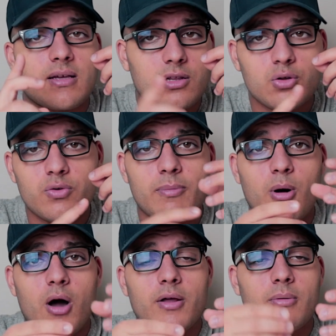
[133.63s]
glue the
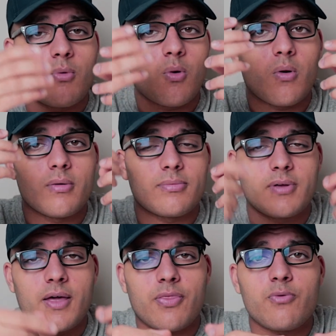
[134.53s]
bottom, or
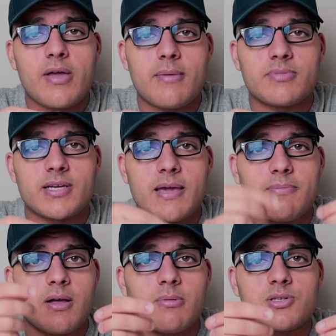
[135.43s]
get 3M
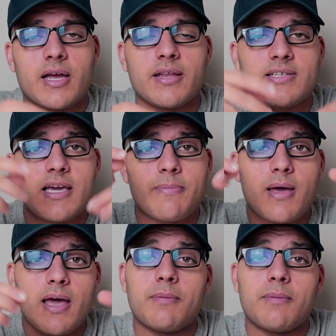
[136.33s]
tape, double-sided tape,